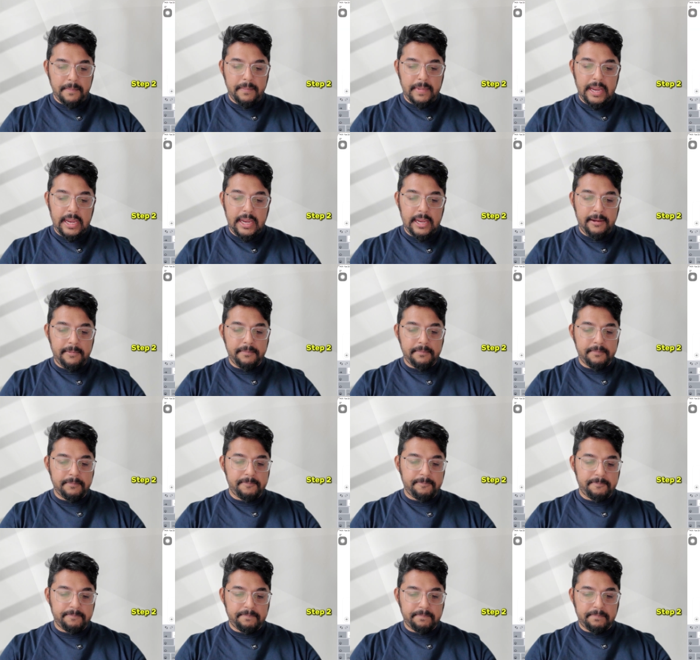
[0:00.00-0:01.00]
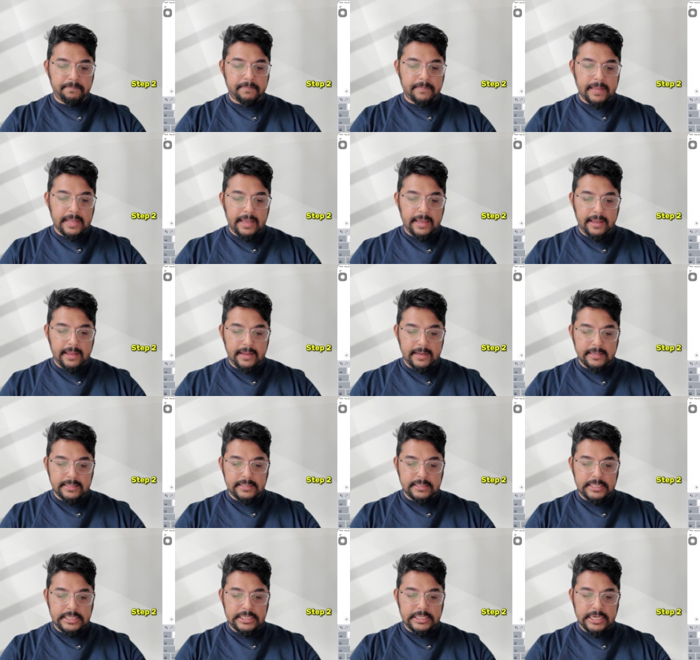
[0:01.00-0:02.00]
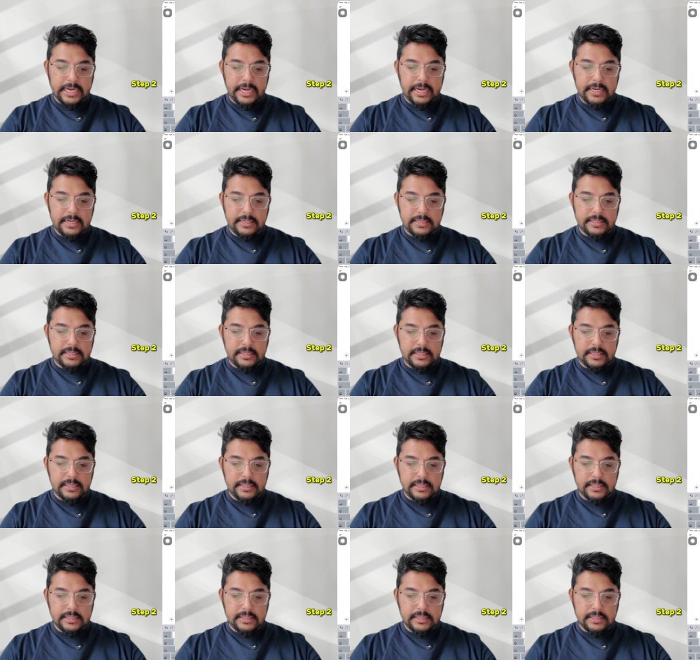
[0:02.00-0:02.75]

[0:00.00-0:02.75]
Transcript: me a detailed